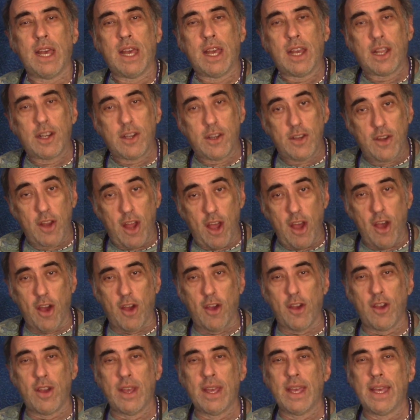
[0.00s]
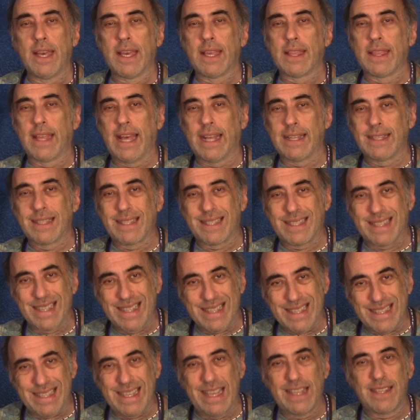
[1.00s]
know that
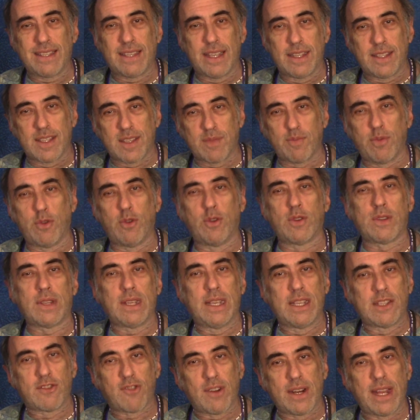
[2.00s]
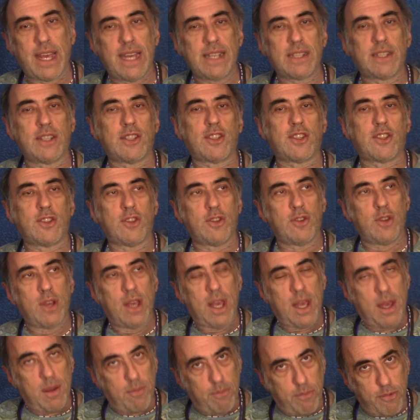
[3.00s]
success in sport is related to
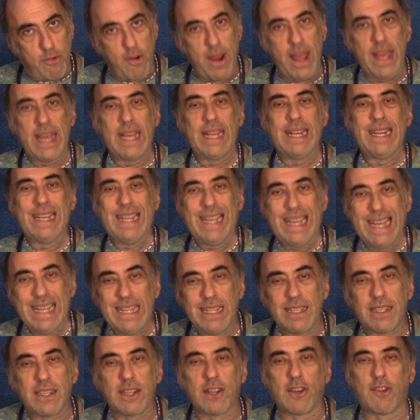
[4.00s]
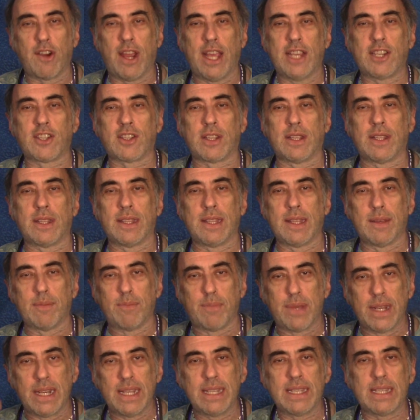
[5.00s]
brain integration, the
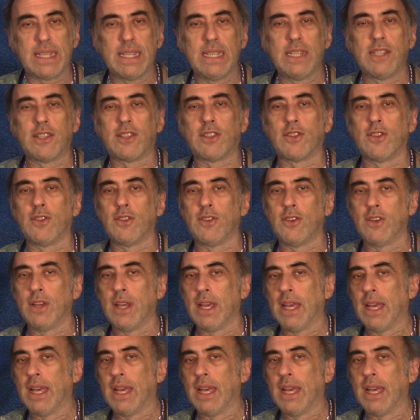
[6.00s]
ability to